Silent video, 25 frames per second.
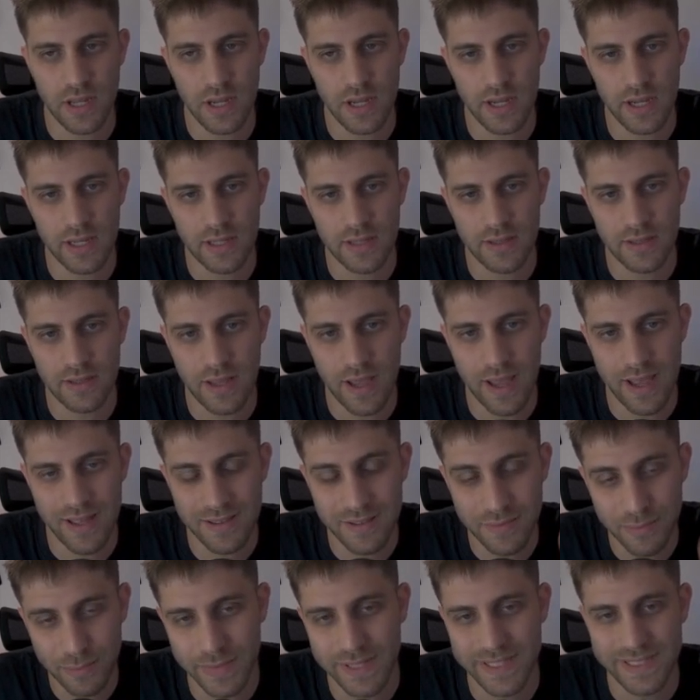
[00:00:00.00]

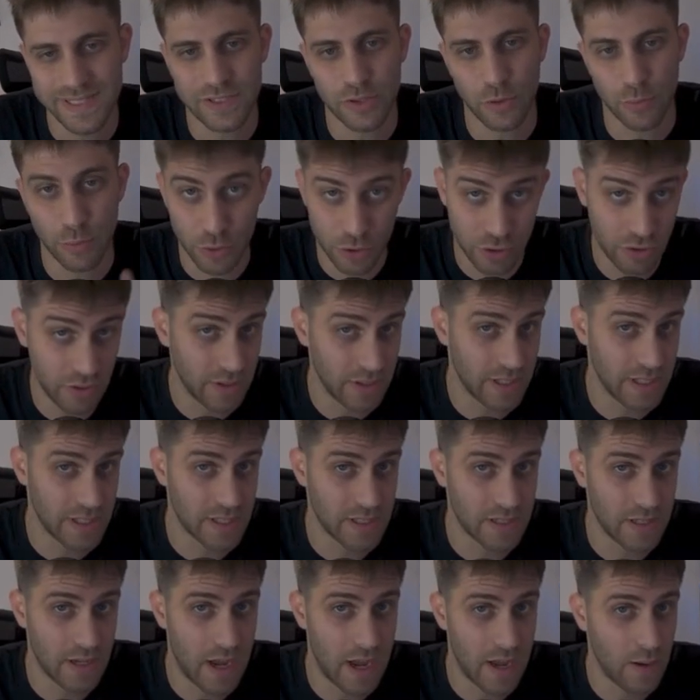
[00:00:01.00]
and missed
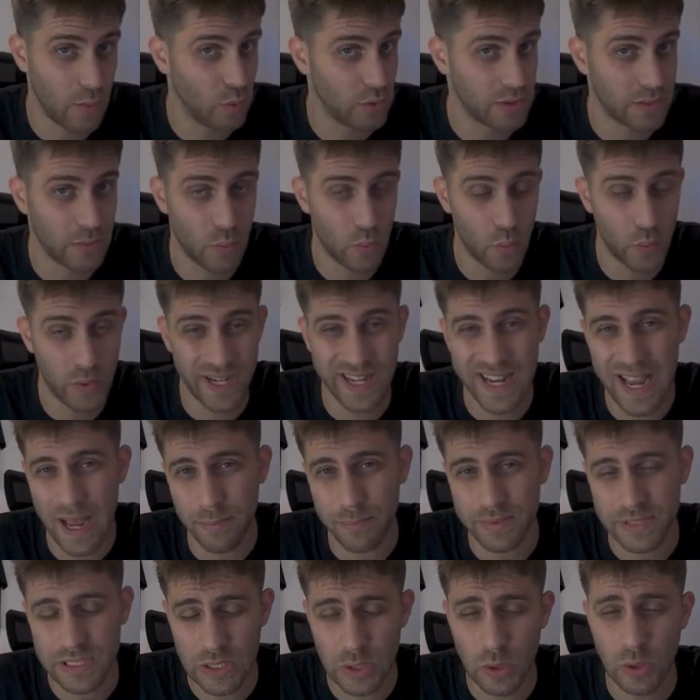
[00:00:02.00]
opportunities. I was winning
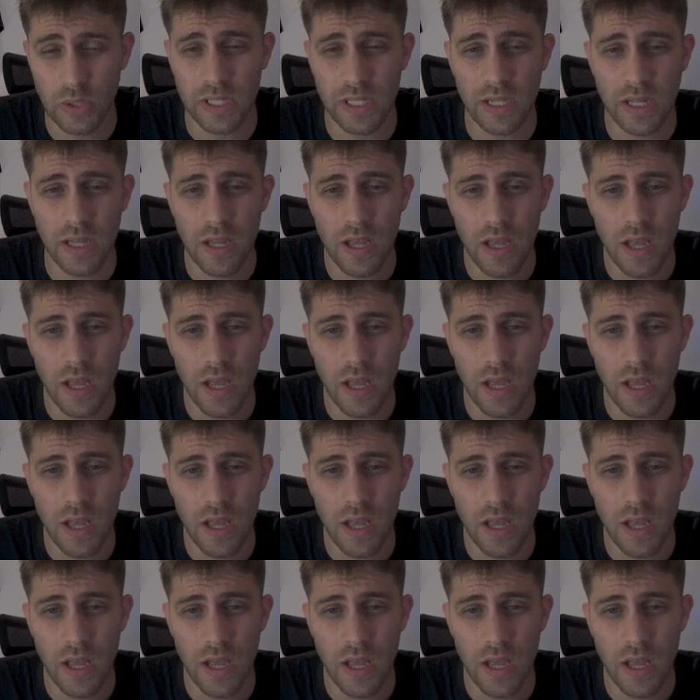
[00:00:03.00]
absolutely.